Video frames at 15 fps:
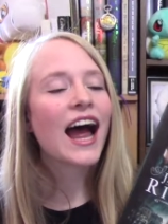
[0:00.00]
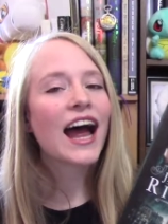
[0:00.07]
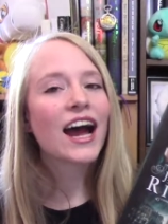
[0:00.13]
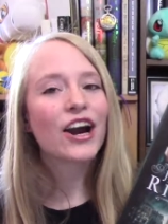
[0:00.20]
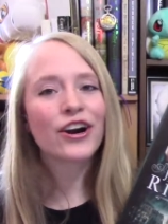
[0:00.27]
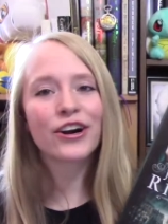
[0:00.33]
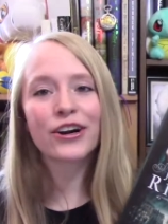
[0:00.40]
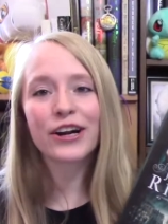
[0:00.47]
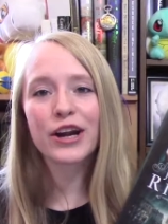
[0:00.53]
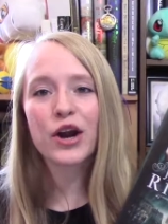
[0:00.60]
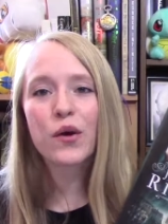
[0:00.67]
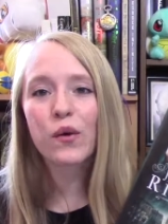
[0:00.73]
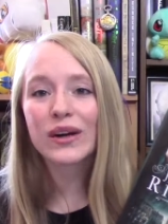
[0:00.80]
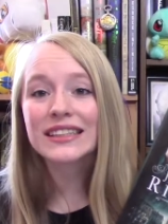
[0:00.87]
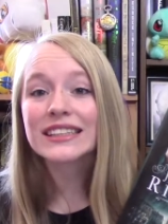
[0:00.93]
her
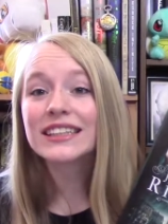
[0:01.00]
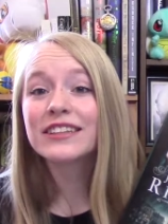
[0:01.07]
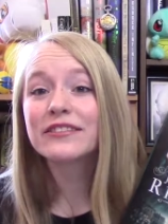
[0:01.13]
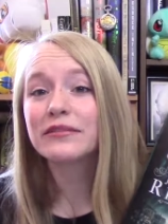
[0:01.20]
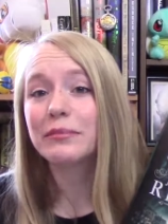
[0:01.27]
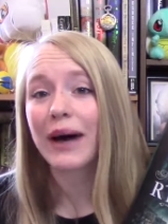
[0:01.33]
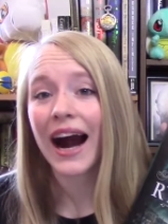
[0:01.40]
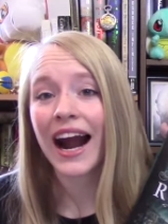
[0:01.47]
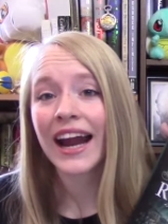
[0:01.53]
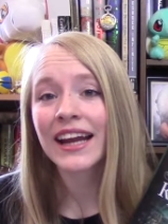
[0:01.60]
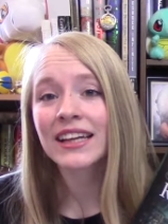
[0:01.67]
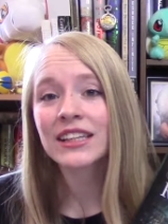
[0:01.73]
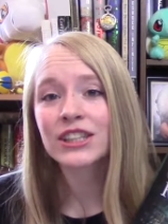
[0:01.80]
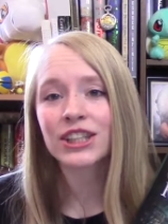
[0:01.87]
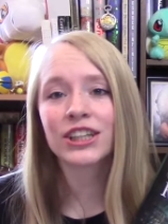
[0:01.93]
inquisitive
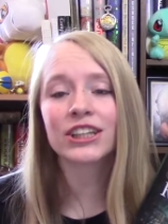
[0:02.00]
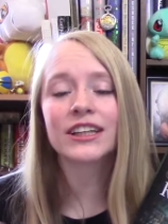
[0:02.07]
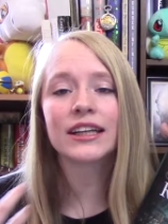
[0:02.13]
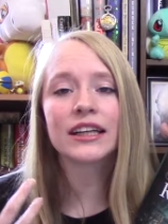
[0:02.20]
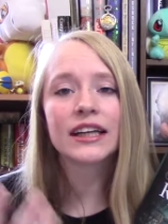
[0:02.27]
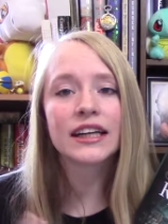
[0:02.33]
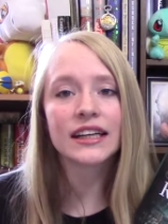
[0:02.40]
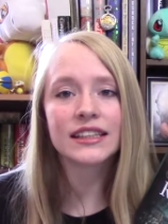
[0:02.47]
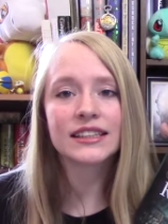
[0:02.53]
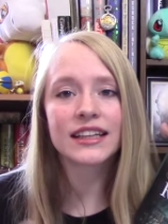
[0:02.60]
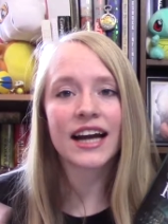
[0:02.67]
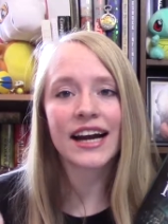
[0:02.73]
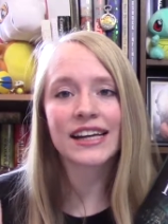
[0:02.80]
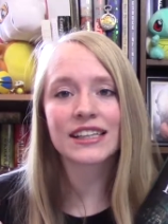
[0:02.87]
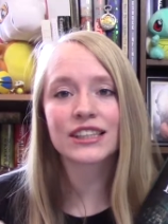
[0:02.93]
mind, her need to
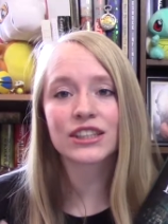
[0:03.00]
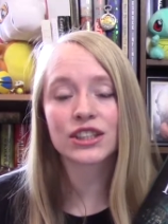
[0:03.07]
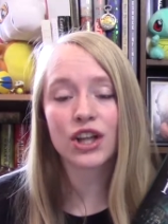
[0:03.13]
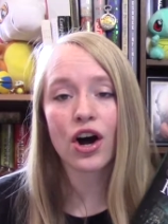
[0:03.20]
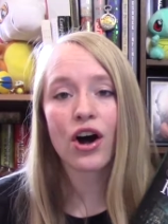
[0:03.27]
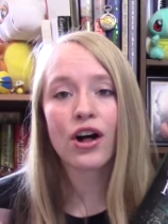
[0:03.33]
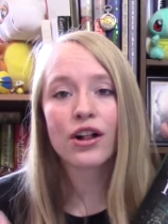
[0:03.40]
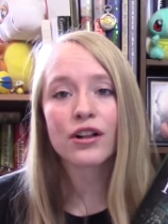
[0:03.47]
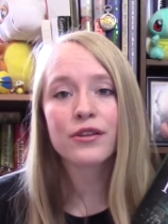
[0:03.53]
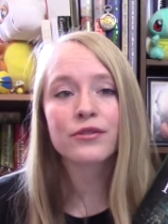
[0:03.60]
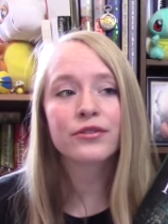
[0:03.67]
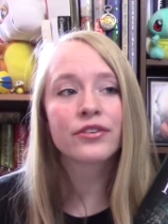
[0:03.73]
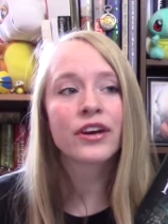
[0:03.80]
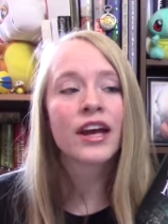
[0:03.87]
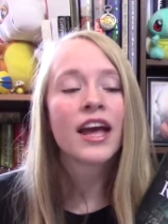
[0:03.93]
kind of
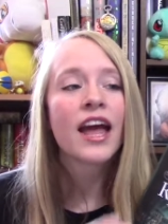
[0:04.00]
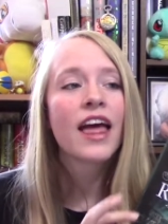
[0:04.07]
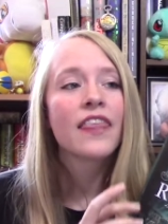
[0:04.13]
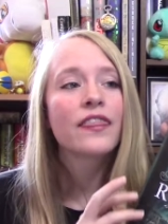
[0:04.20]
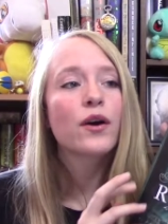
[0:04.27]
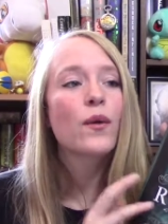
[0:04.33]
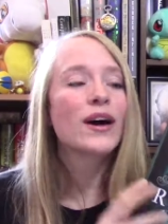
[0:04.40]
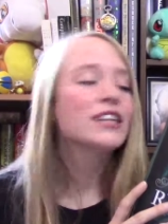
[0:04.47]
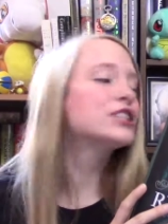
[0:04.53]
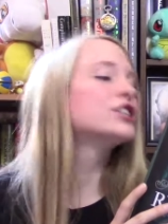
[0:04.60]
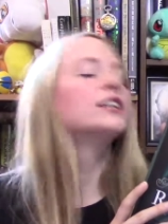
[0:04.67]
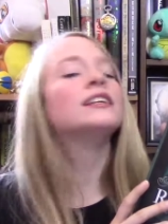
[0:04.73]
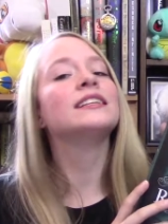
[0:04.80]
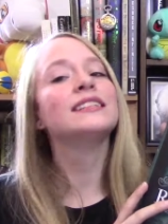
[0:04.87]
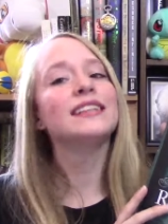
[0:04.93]
solve the
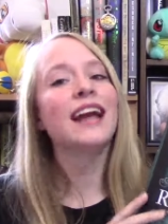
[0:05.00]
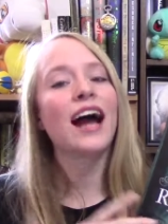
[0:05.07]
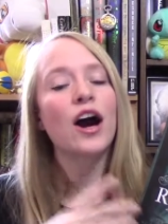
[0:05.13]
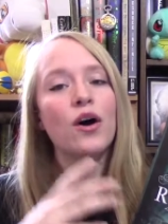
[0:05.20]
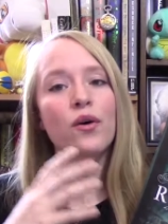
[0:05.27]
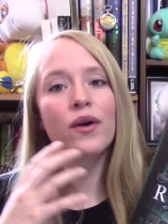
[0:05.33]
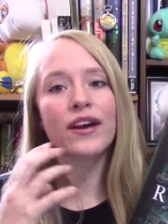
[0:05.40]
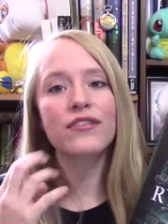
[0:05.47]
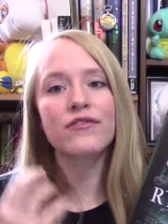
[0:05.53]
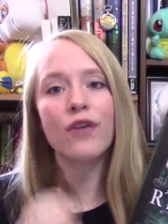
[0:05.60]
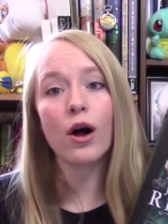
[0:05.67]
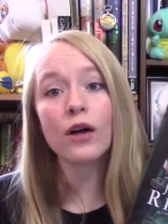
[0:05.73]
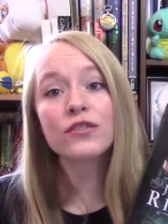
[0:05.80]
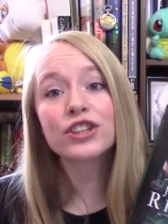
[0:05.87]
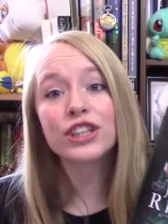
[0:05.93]
questions and how
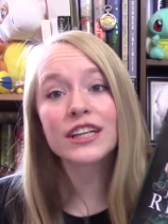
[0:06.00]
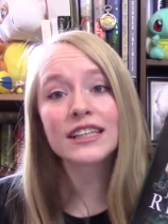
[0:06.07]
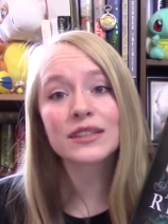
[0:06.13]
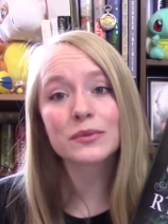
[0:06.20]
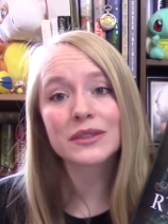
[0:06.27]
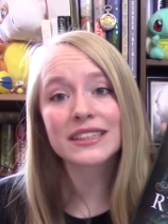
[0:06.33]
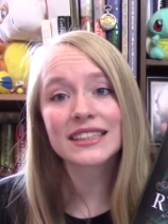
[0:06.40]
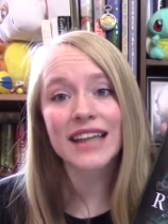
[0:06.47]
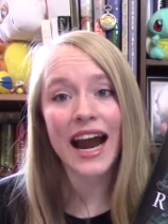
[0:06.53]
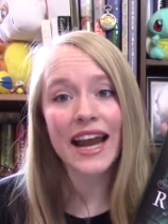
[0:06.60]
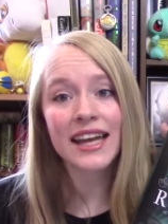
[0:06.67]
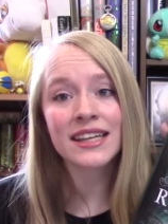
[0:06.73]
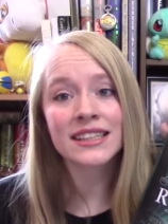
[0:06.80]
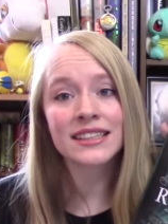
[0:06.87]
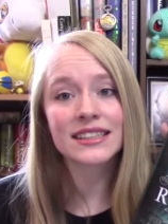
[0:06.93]
involved she is with
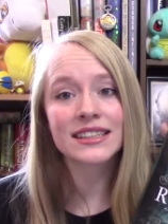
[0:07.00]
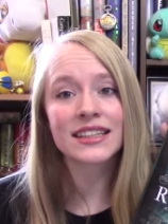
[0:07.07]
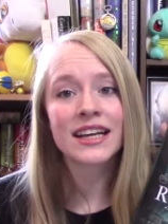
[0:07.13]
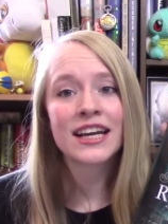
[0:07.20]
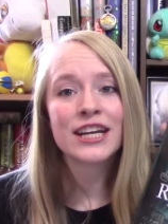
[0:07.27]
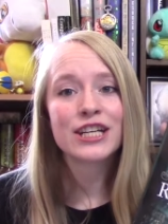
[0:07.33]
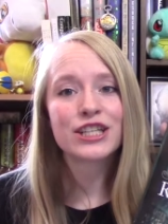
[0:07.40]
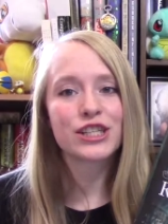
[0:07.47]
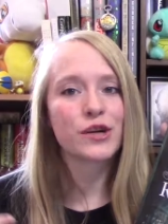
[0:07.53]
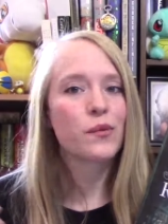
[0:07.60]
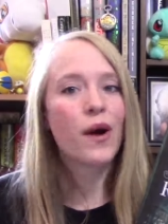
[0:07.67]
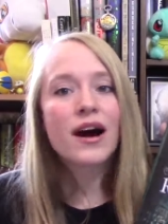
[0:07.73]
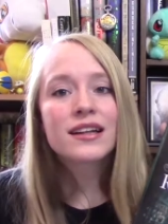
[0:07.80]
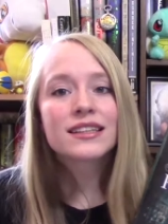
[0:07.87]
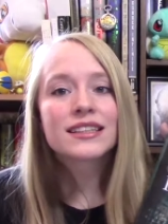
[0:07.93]
science. She
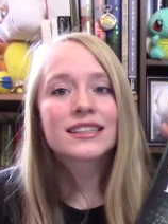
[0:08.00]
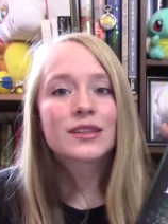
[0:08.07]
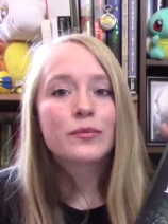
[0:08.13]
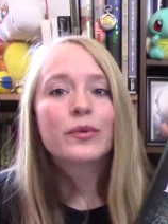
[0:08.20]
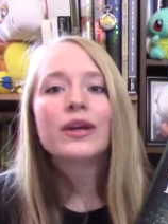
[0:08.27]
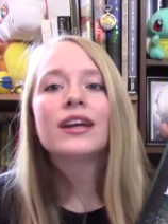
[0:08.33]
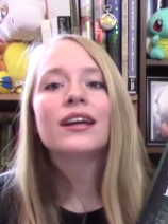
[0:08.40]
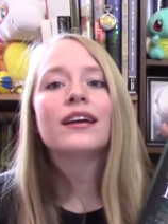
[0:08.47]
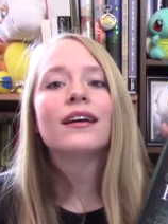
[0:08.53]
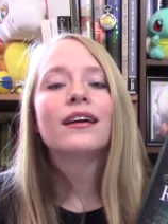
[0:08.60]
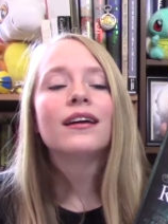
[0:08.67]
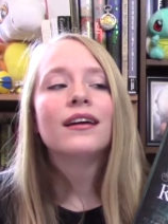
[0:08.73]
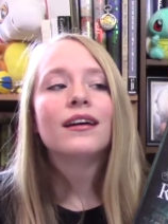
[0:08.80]
wants to be